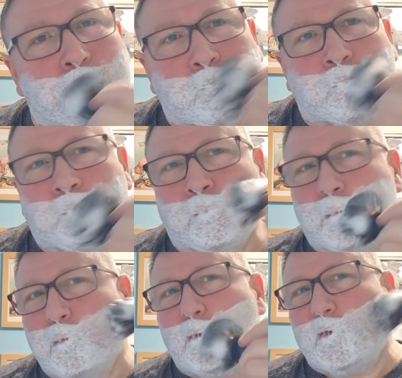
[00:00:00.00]

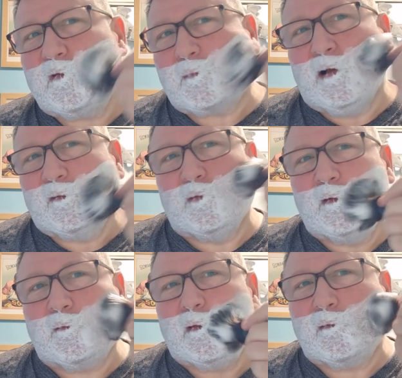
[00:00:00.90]
It smells
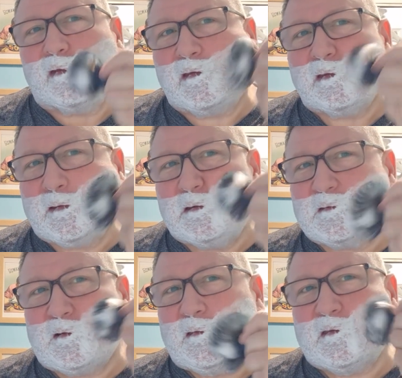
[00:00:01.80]
wonderful. I'd say the scent
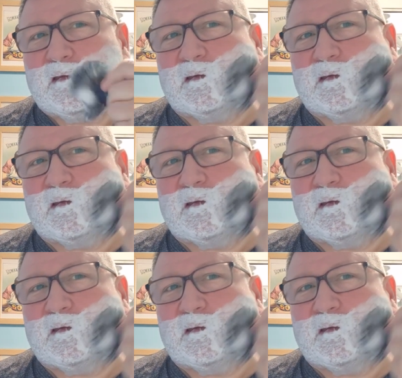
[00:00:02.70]
strength has